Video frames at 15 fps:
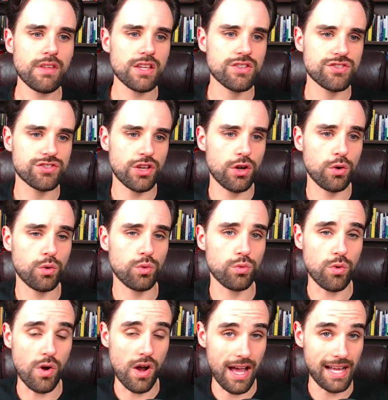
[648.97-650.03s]

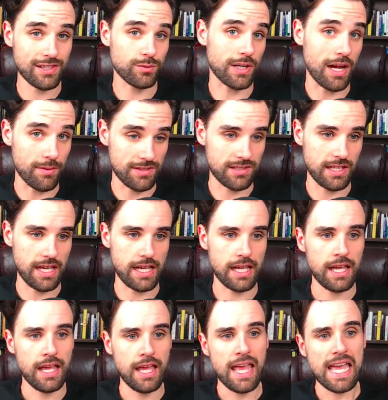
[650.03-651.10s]
So that's what I would say.
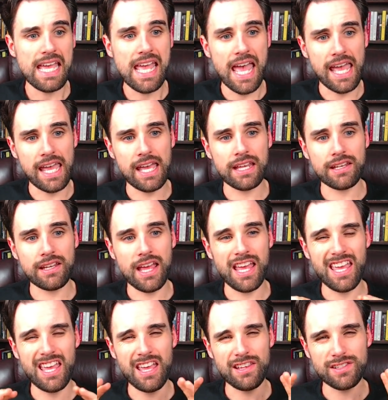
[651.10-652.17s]
And
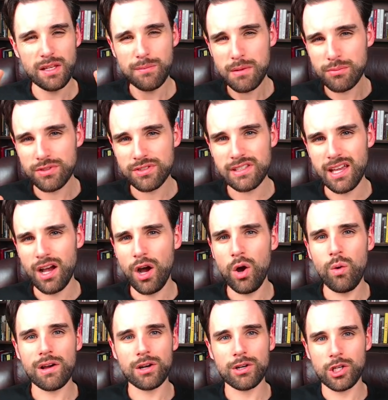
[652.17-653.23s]
some people say,
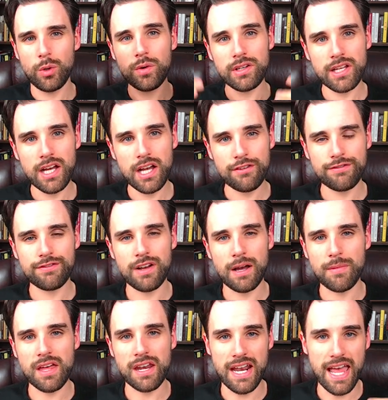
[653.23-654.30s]
oh, I don't know enough, I'm
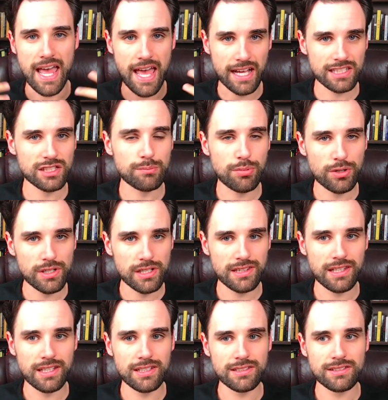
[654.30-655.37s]
not an expert at
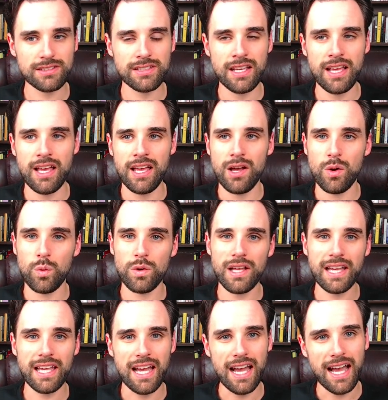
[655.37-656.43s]
this. Well,
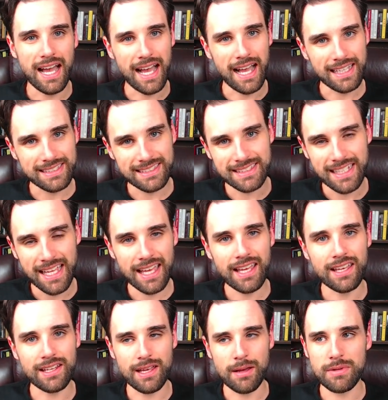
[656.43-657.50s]
like I
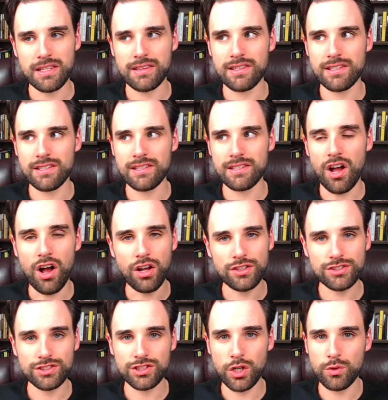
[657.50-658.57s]
said, I mean, this is all
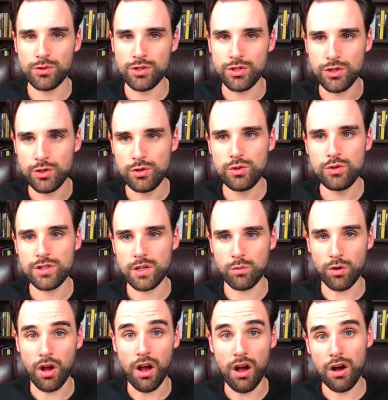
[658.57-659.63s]
so new that
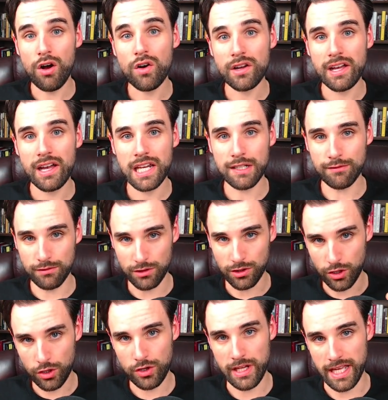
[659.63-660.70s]
we're all kind of
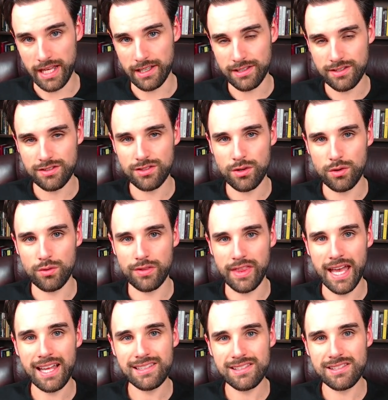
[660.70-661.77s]
learning. So
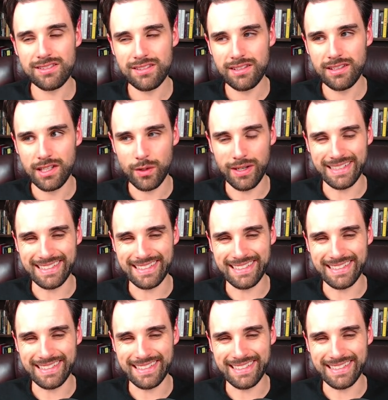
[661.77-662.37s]
that's, you know, a